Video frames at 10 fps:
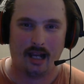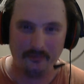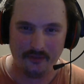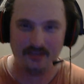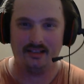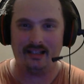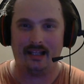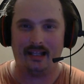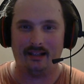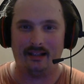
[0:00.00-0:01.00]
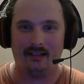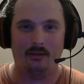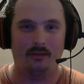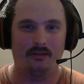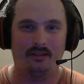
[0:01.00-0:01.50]
I visited that link
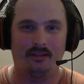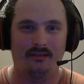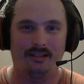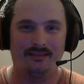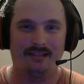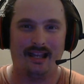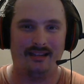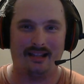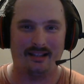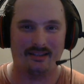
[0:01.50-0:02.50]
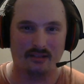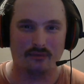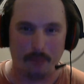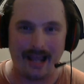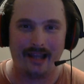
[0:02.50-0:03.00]
and learned that they had like
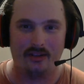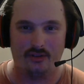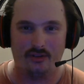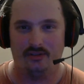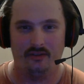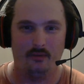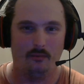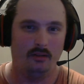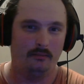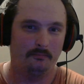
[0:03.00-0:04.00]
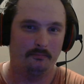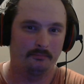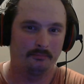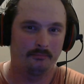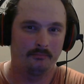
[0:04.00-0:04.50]
several packages, if you will.
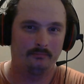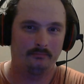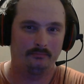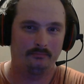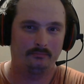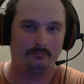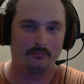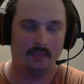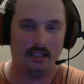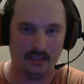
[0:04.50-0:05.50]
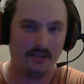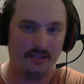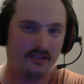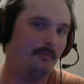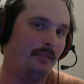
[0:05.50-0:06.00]
And
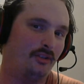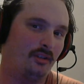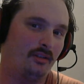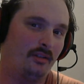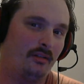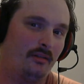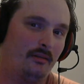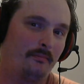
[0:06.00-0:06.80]
Dustin mentioned